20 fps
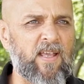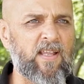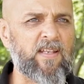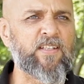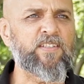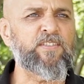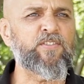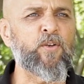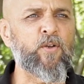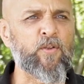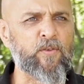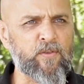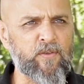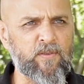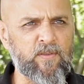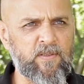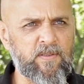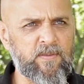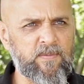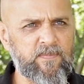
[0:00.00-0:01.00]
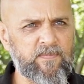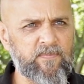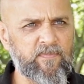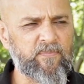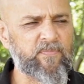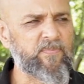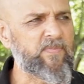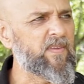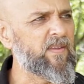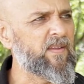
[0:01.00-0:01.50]
Alex Honnold
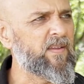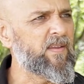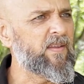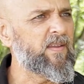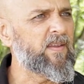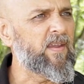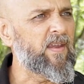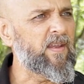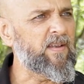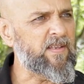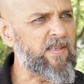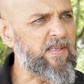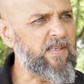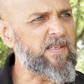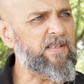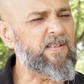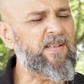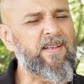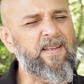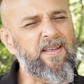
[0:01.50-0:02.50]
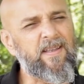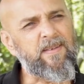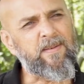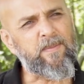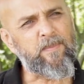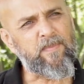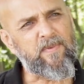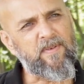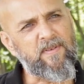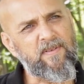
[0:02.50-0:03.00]
and he
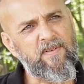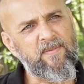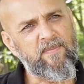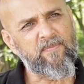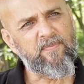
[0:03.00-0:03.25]
climbed